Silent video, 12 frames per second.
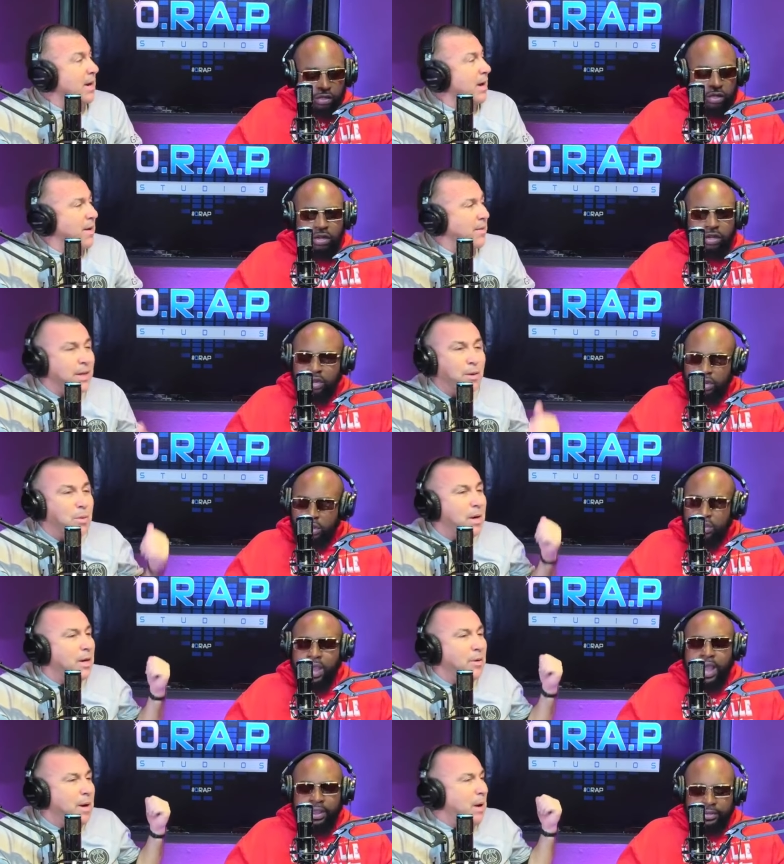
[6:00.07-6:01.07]
Speaker 1: no, They're no. no, no.
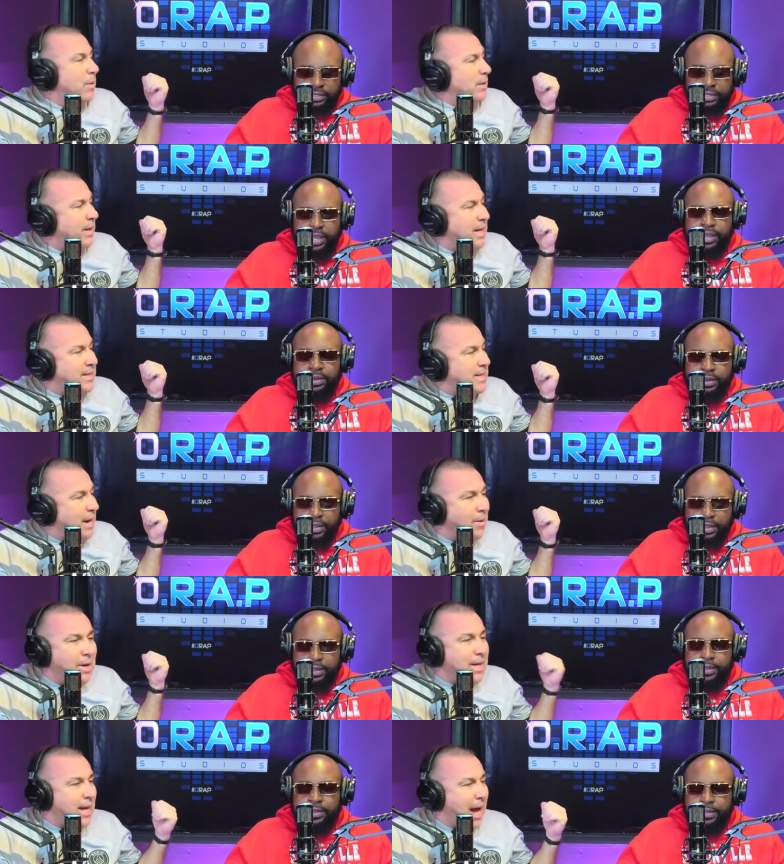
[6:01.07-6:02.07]
I understand. With, like Terry
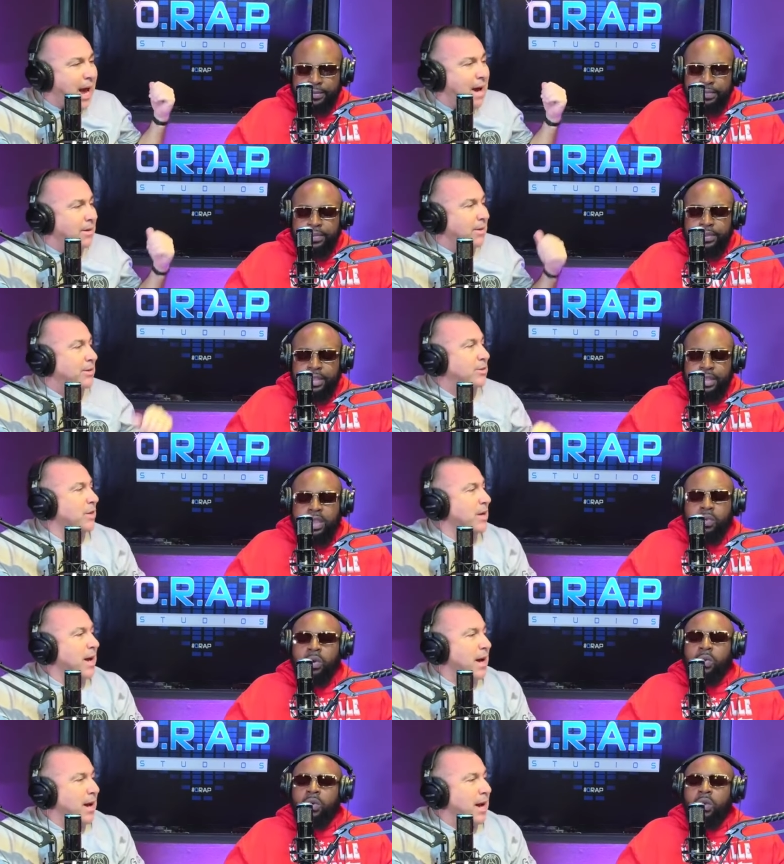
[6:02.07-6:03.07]
Catledge. Well,
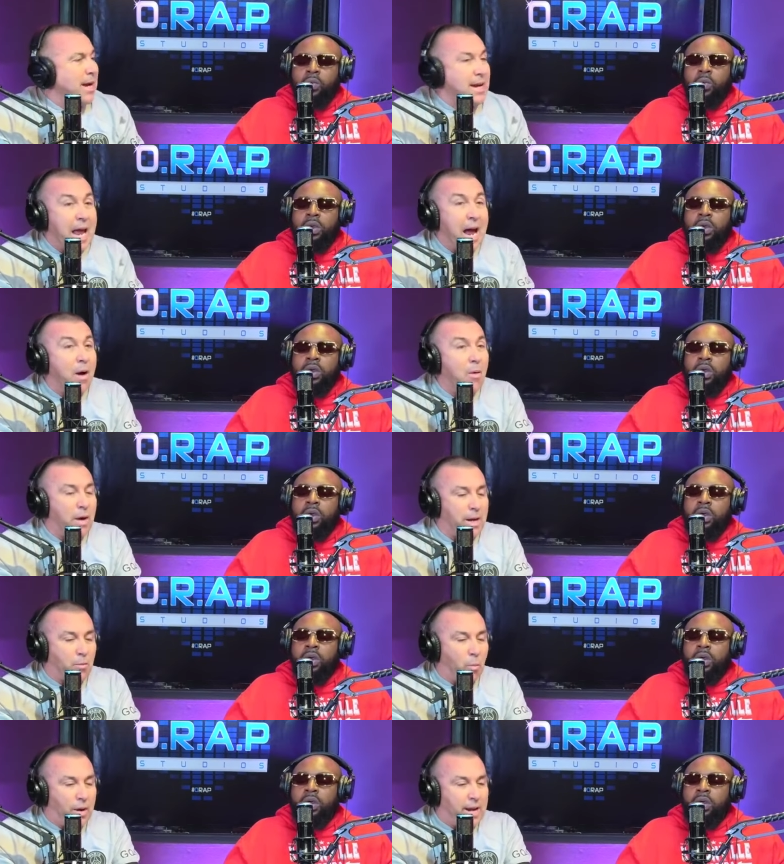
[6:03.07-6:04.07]
and now like
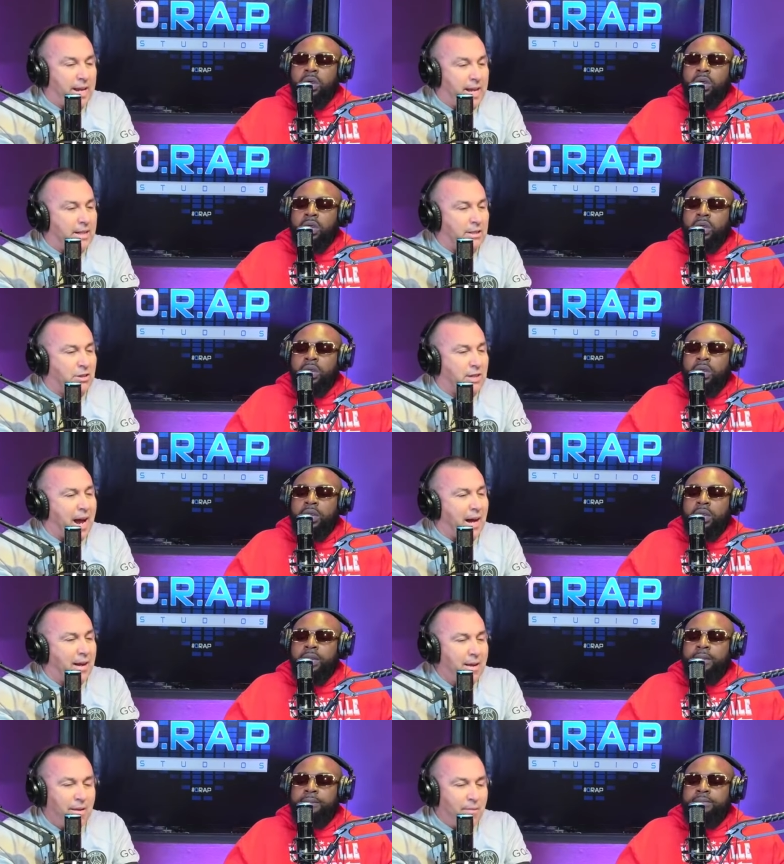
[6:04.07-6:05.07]
when they get Shaq,
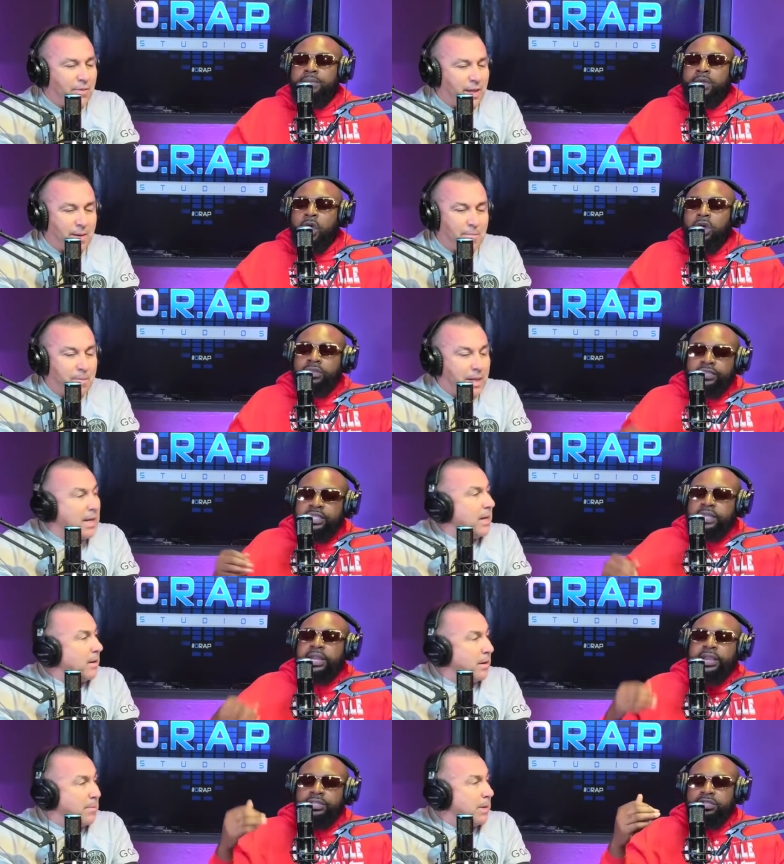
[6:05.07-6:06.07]
they all of a
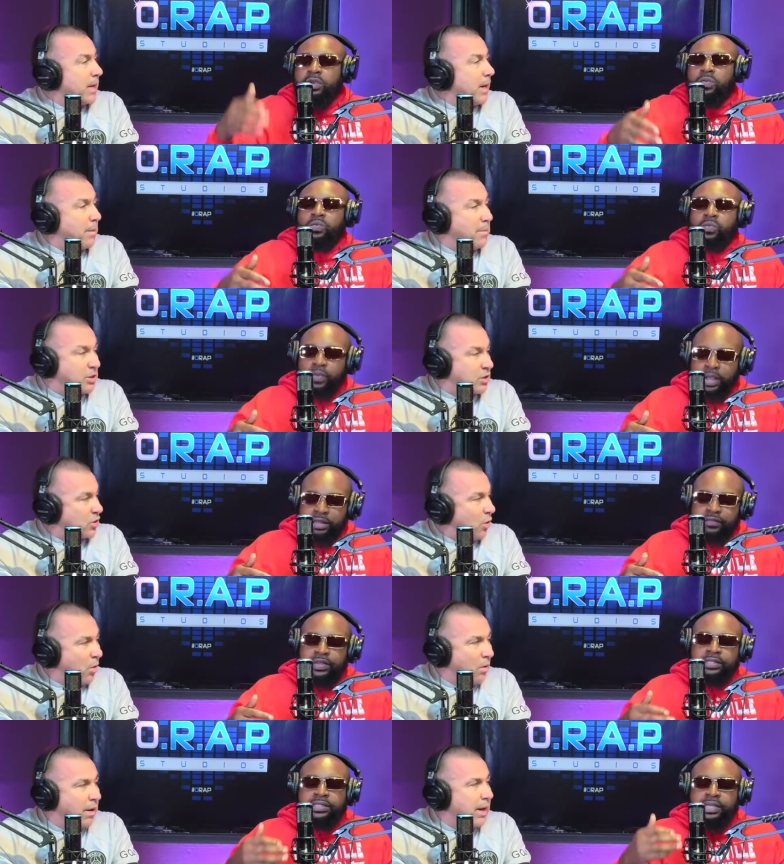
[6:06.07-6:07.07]
sudden they become a relevancy.
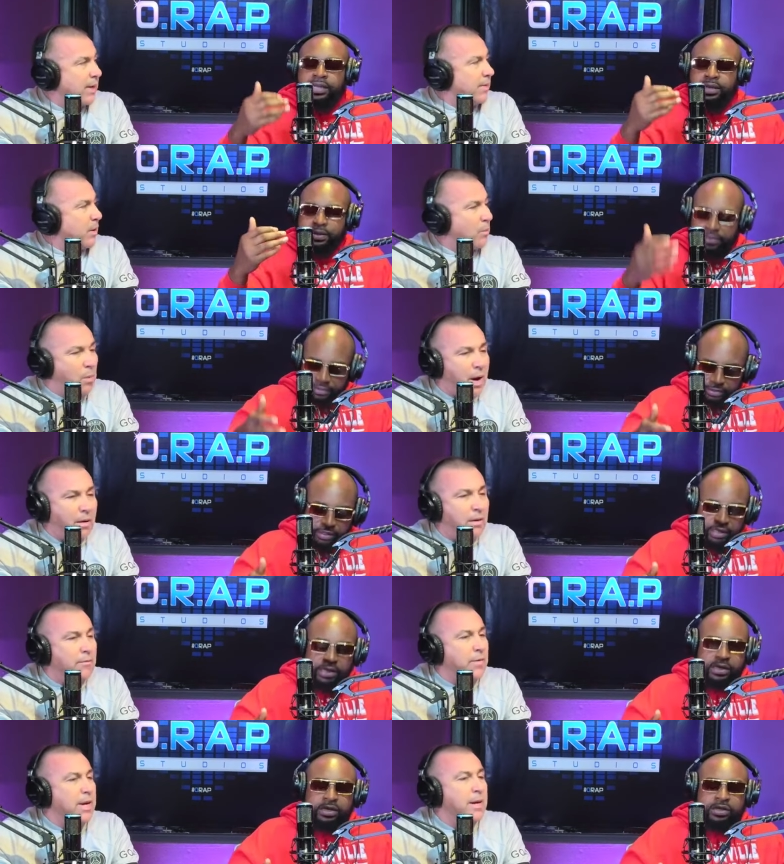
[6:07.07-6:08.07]
Story. They're
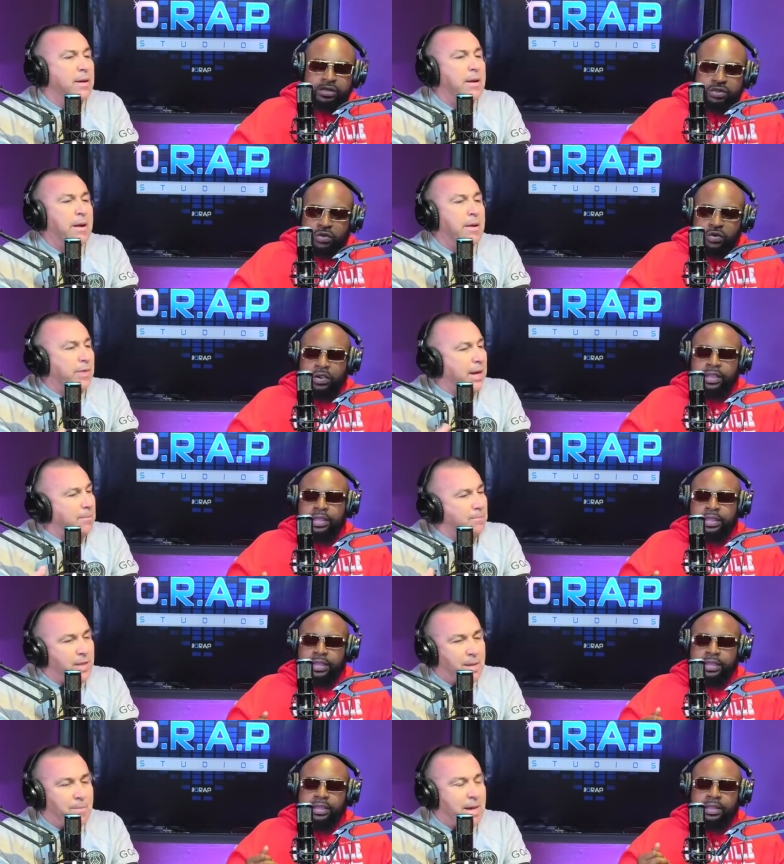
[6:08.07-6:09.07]
relevant. And a story. They they
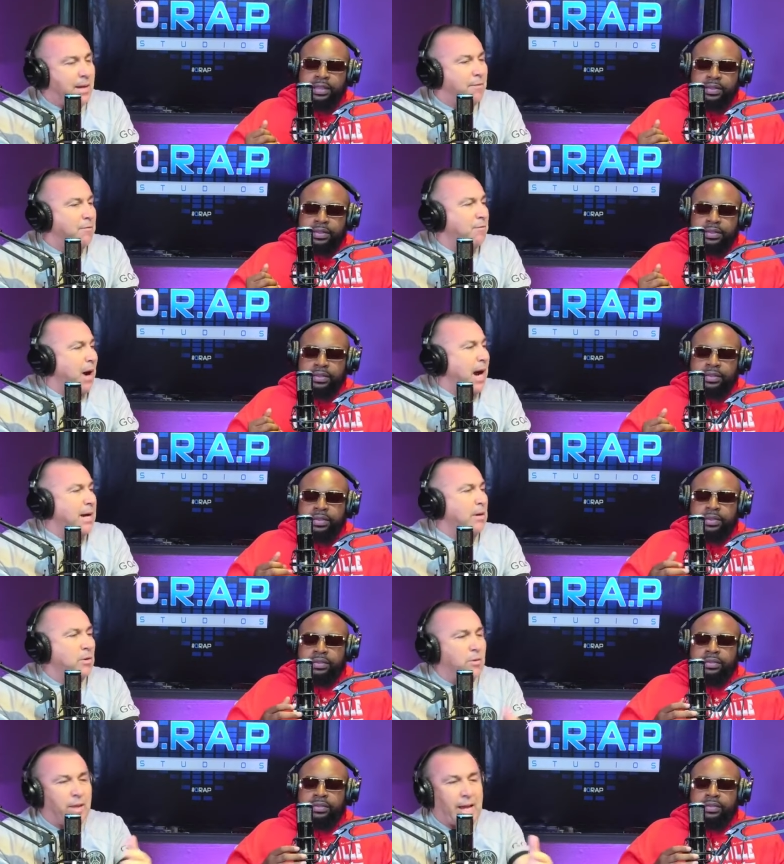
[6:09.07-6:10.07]
make a final.
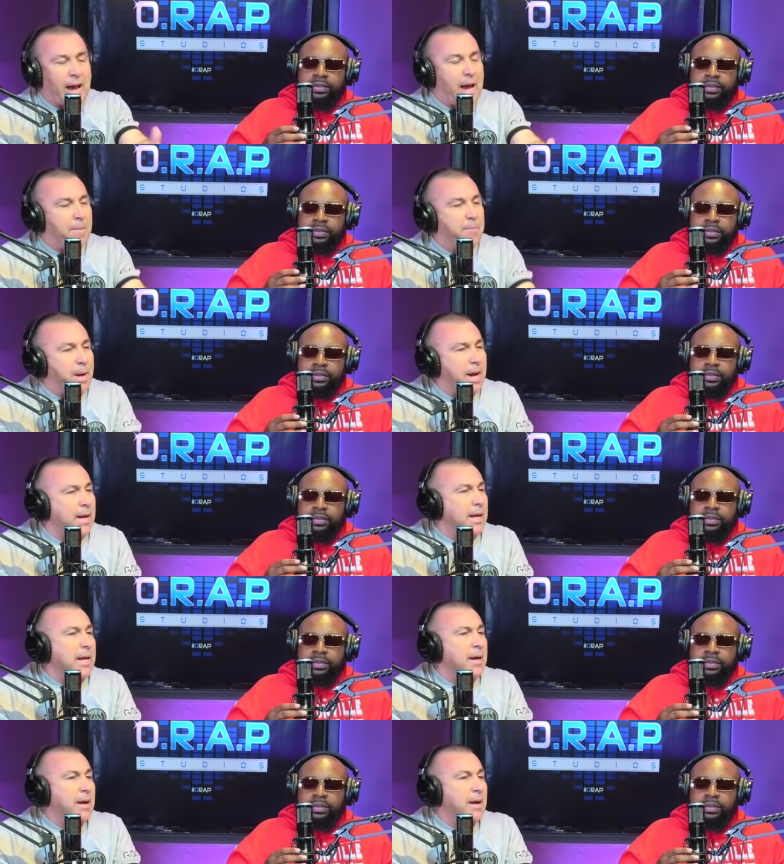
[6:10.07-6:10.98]
They add Penny.